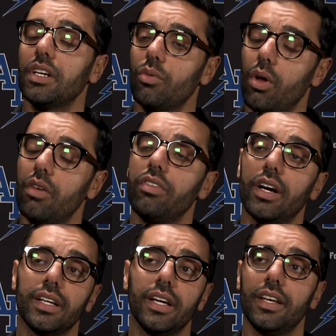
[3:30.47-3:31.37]
and qualify
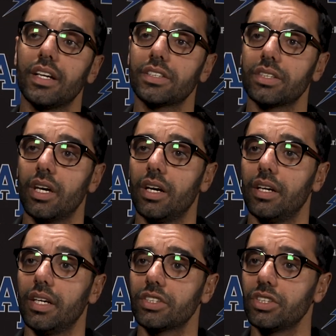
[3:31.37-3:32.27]
again next
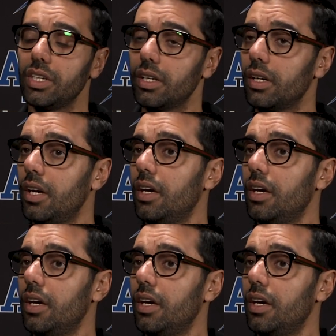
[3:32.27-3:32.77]
next year.